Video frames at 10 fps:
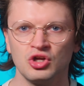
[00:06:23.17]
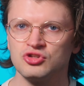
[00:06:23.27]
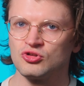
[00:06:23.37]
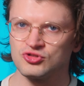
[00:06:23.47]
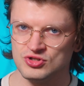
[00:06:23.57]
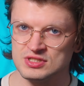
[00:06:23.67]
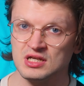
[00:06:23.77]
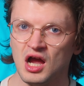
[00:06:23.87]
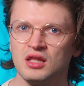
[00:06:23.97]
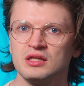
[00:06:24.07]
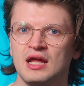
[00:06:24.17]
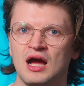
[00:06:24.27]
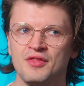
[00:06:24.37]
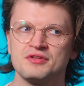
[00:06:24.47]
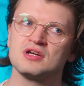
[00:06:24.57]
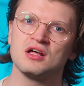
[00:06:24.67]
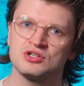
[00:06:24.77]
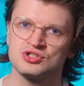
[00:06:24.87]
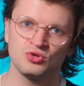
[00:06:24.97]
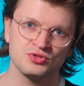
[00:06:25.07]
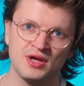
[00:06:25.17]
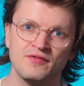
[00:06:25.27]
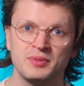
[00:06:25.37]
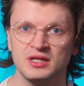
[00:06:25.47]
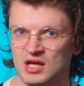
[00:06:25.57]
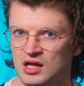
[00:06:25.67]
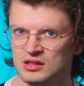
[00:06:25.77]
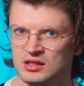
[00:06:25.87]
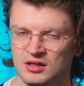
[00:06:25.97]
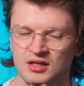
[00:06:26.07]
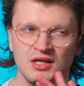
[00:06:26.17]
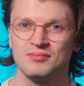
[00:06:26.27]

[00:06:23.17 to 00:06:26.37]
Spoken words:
Doctor Who's in color now, the Dalek should also have a bit of color.